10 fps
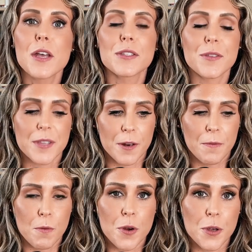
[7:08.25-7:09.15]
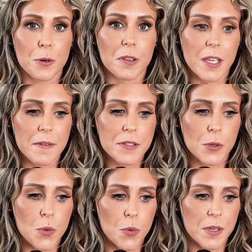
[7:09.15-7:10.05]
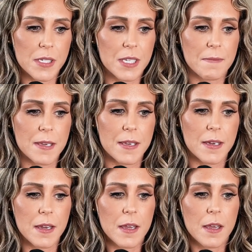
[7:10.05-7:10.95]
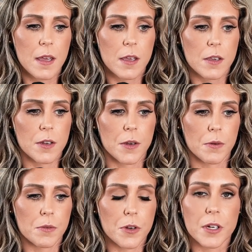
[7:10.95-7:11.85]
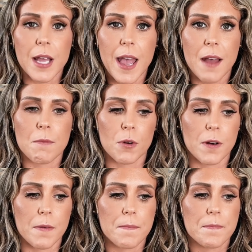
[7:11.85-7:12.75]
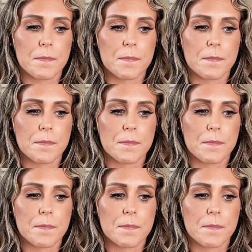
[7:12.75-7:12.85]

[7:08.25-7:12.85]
So therefore your lifts are going to be, you know, you're going to have more